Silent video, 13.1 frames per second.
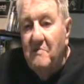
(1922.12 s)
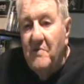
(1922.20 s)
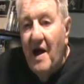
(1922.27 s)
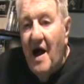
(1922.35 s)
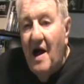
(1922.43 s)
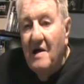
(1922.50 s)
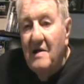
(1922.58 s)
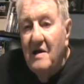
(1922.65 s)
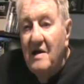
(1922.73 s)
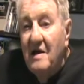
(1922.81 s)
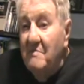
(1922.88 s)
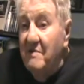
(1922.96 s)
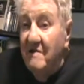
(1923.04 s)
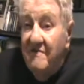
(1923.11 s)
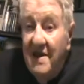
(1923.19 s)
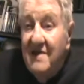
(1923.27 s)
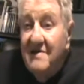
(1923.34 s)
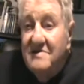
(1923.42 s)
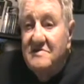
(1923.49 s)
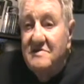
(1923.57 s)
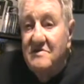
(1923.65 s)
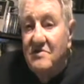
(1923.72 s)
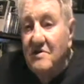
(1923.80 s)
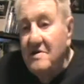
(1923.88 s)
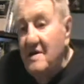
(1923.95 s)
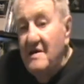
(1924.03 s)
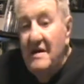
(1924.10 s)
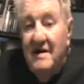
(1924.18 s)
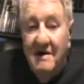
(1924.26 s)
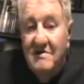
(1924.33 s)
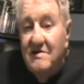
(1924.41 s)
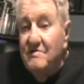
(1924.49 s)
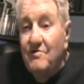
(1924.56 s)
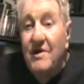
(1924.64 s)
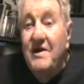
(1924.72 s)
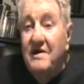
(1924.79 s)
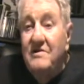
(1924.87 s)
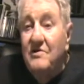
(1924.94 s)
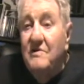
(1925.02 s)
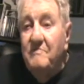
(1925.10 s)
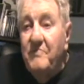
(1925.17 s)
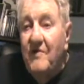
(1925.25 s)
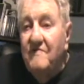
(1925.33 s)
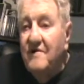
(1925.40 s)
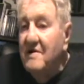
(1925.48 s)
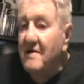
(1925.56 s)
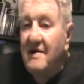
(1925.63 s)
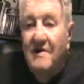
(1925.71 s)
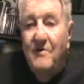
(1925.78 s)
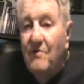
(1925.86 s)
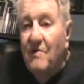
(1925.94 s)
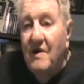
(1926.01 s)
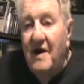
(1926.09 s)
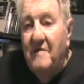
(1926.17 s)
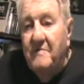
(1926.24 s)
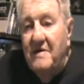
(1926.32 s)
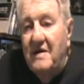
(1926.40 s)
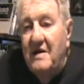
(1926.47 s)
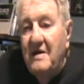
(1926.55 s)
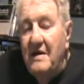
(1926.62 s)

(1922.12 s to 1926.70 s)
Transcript: about. But if he doesn't do it, other three can do it perfectly, and it won't happen.